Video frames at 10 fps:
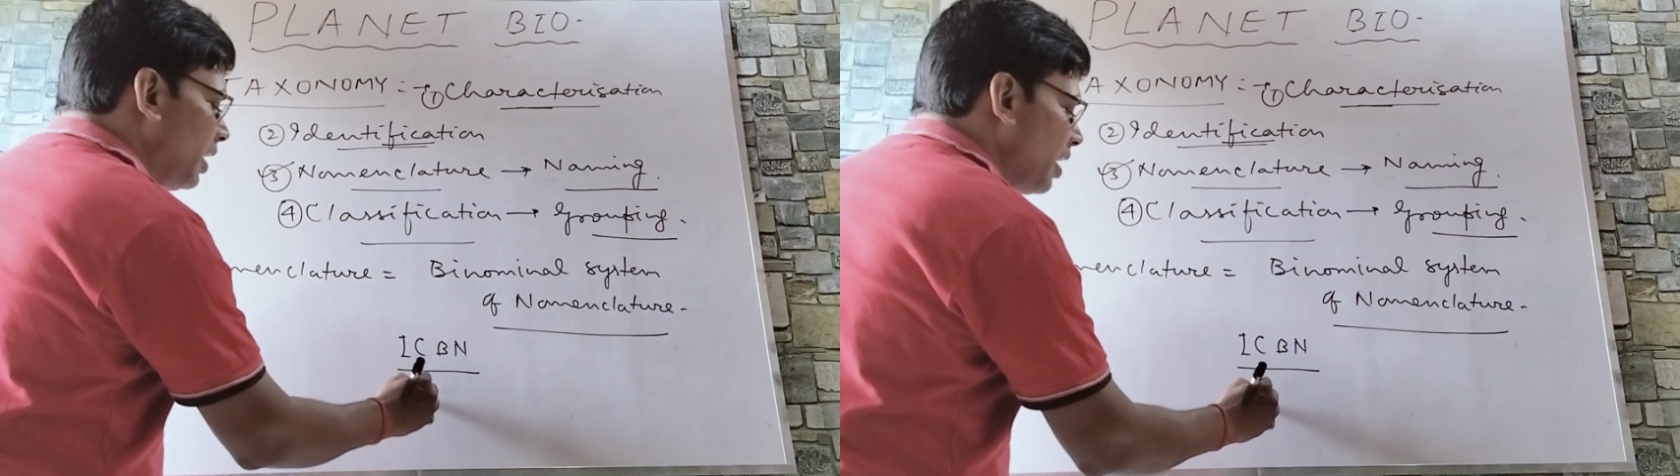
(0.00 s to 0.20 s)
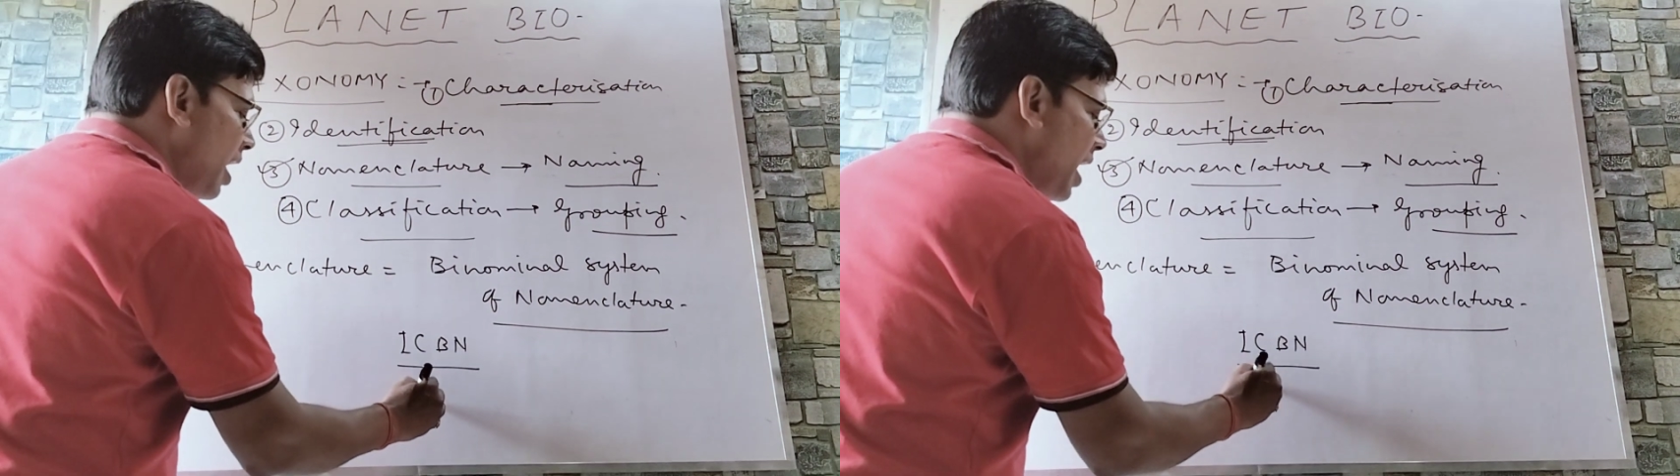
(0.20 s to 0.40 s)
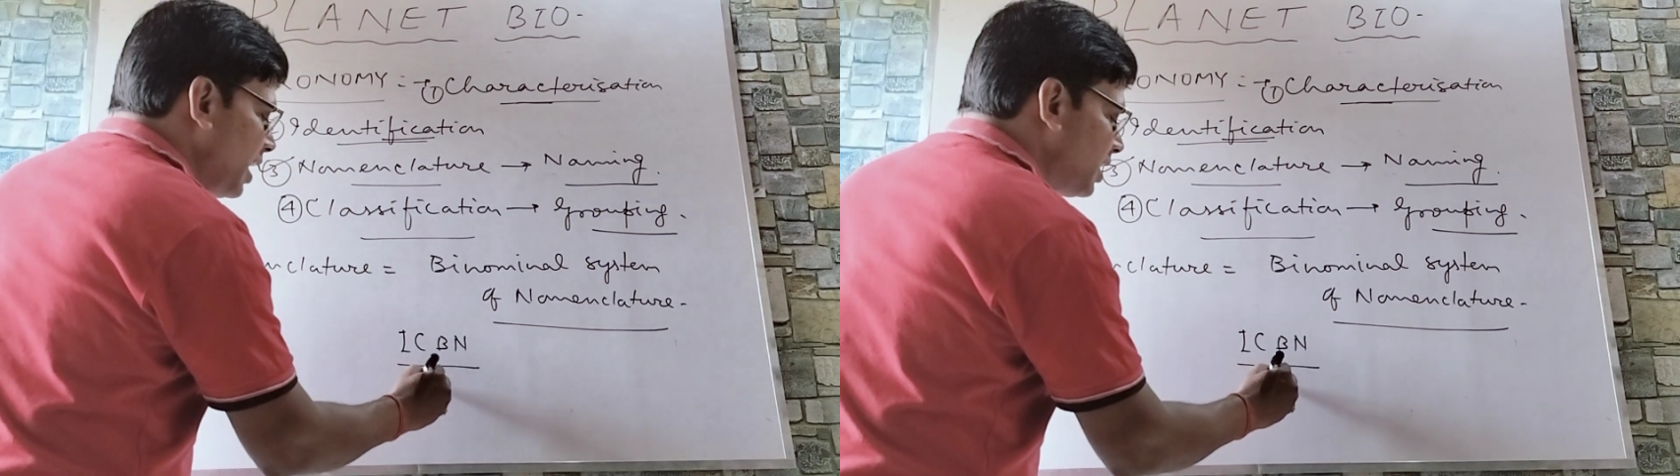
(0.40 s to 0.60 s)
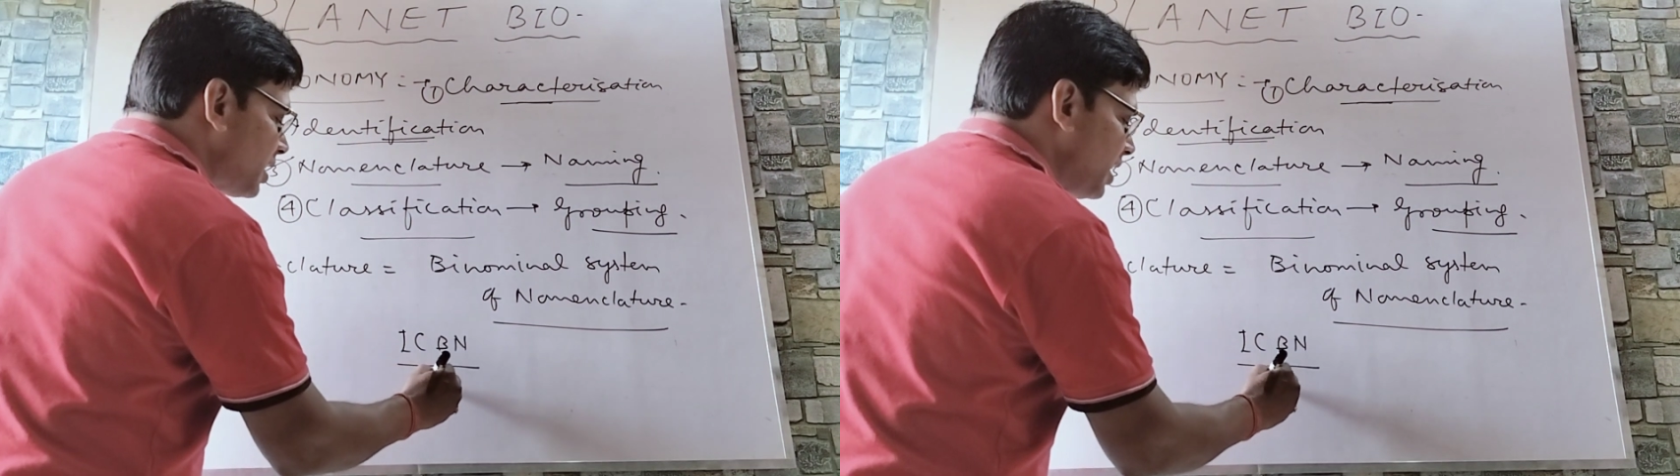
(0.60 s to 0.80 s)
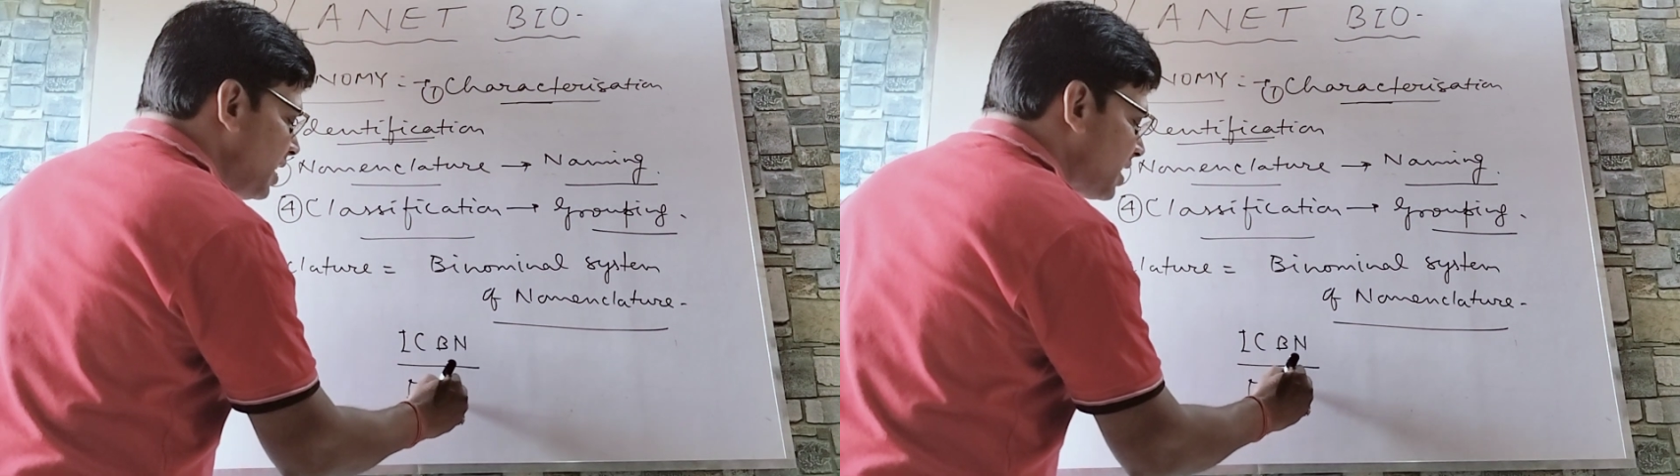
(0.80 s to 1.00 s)

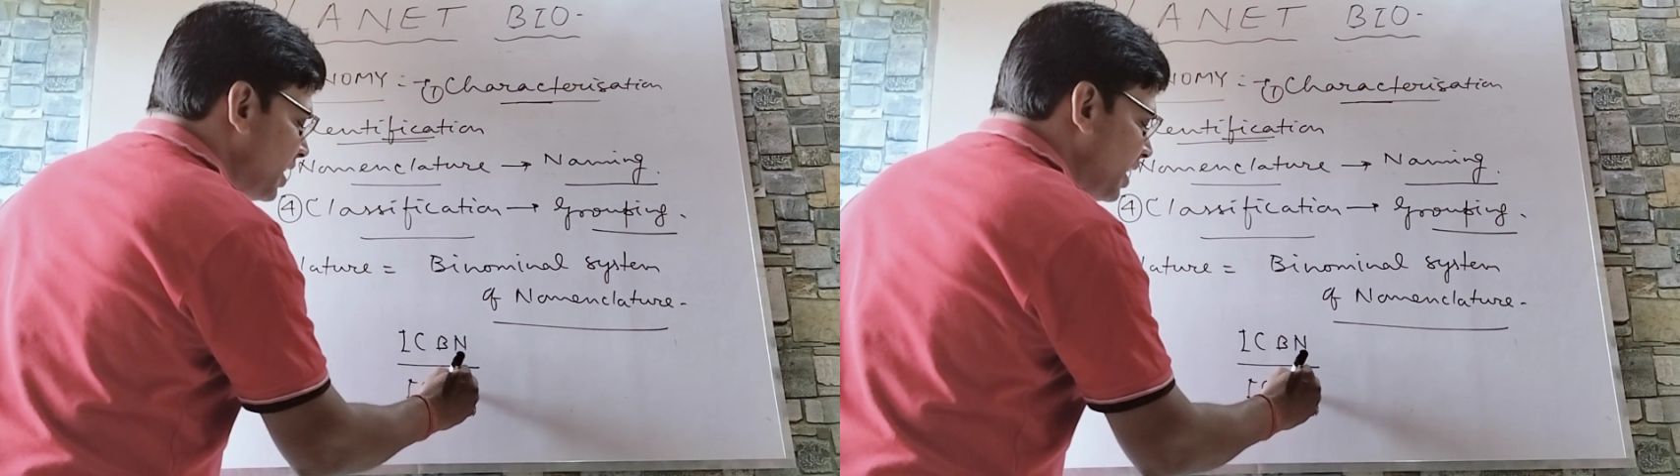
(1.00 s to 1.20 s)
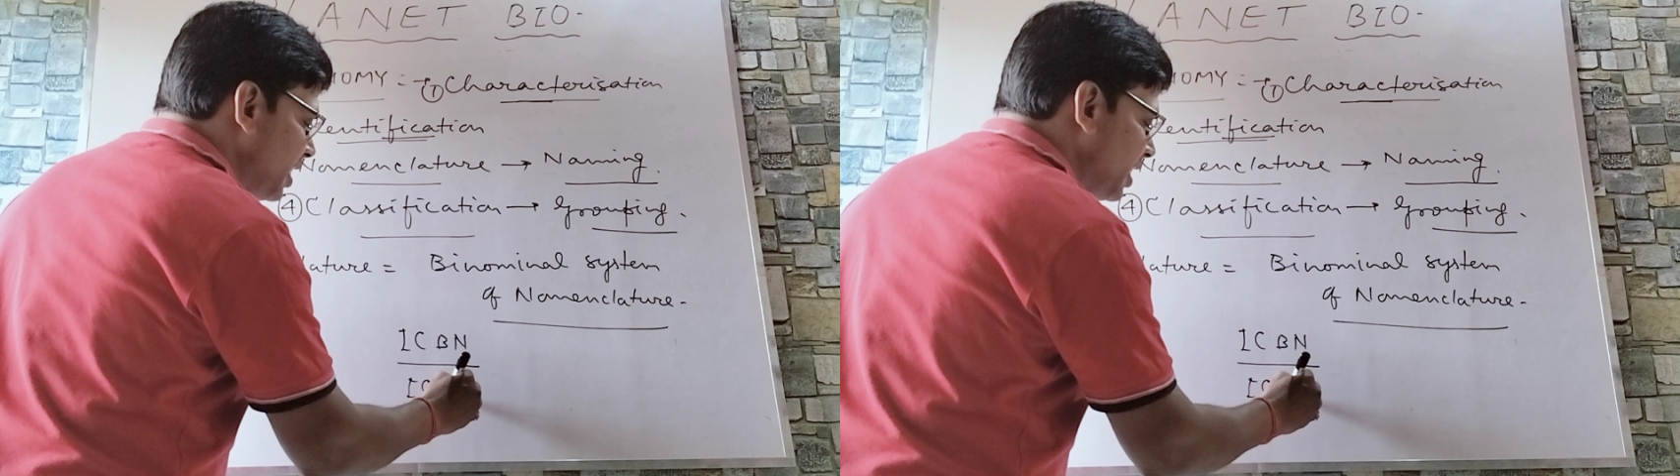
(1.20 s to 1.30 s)
ICZN,